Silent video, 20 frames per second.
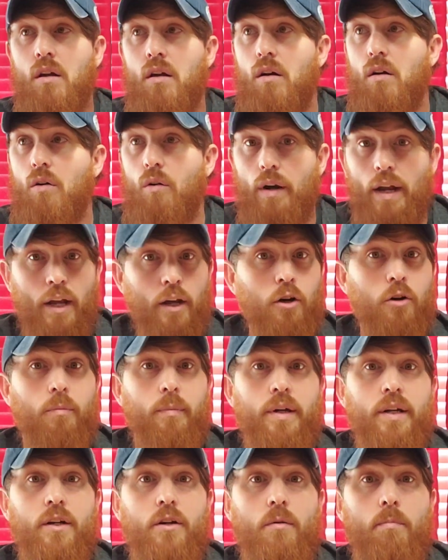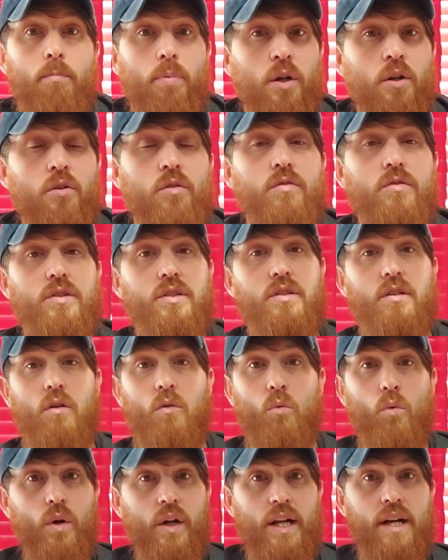or helmet or boots
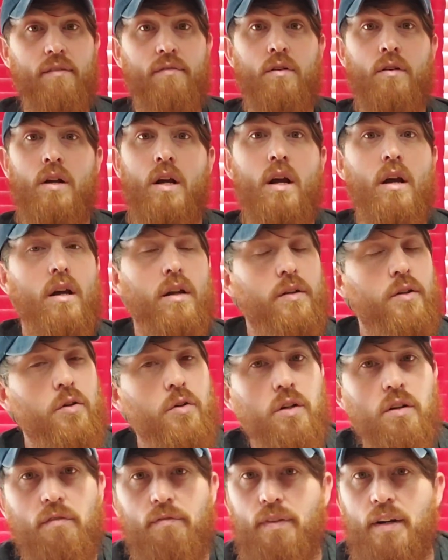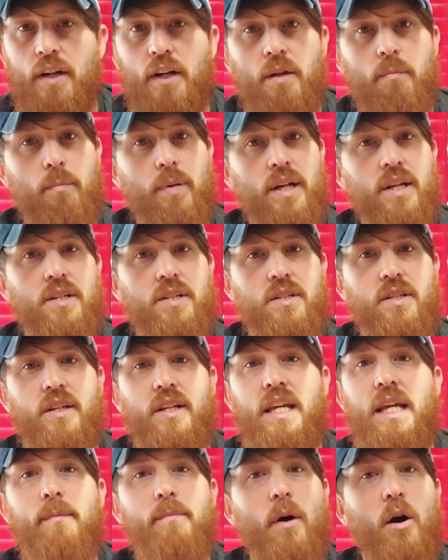or whatever, do your very best to
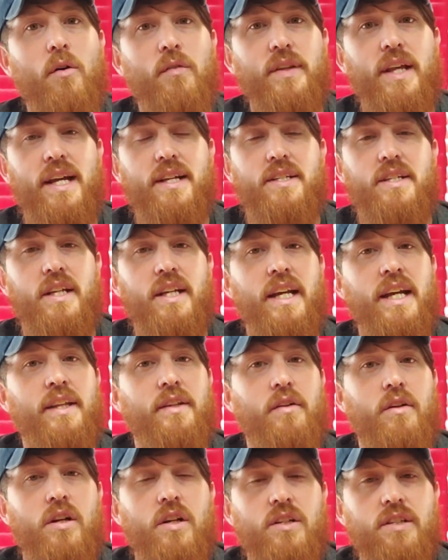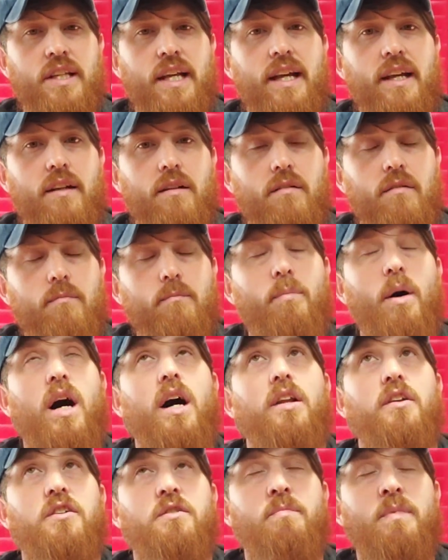keep all that together, because that
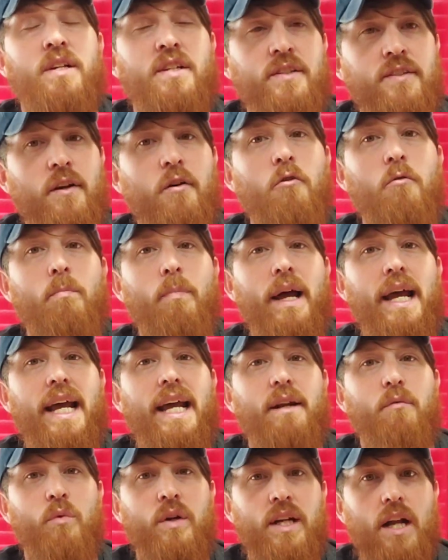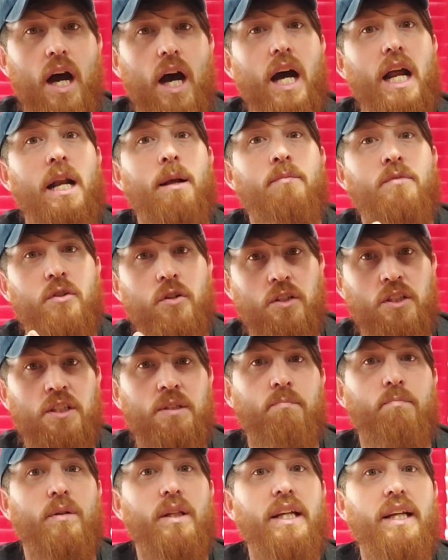bothers me so bad when items are
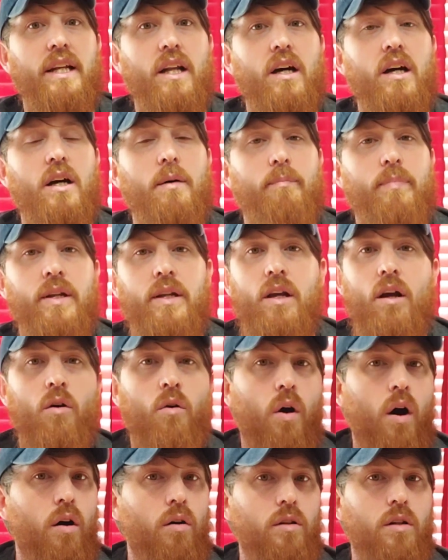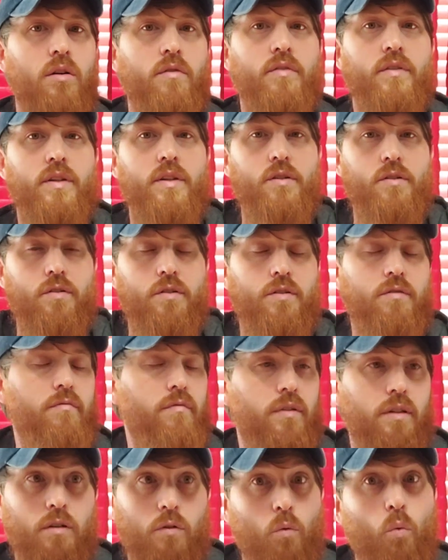split up and go all over
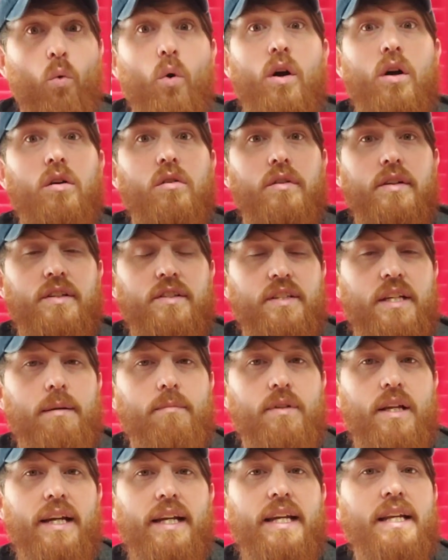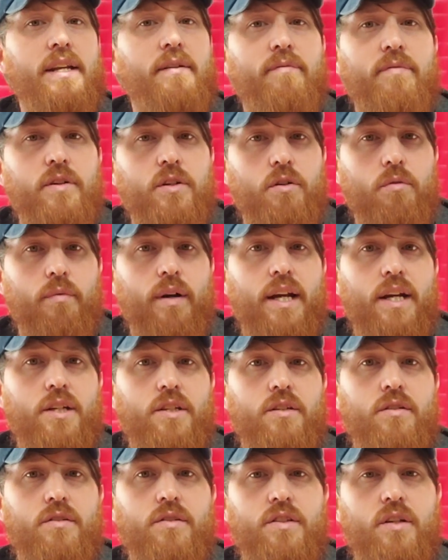the world, it seems like, in different
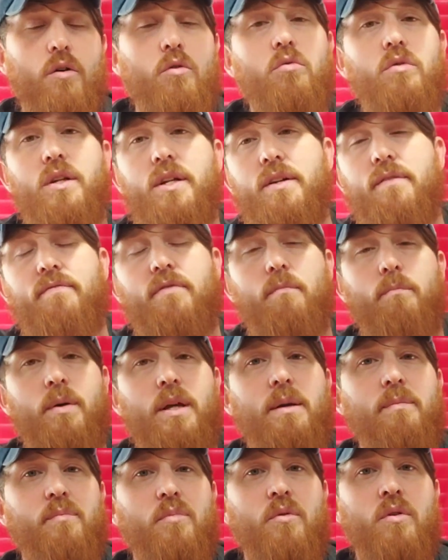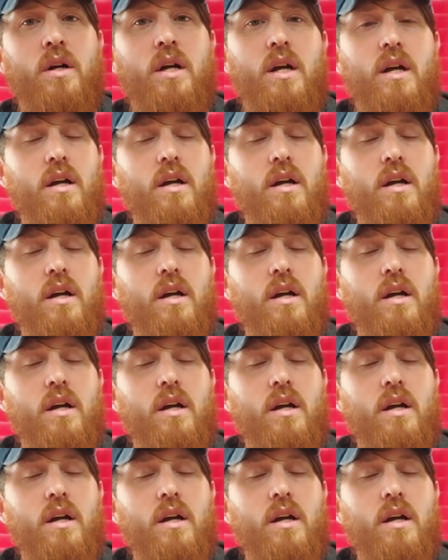directions, sold to different people,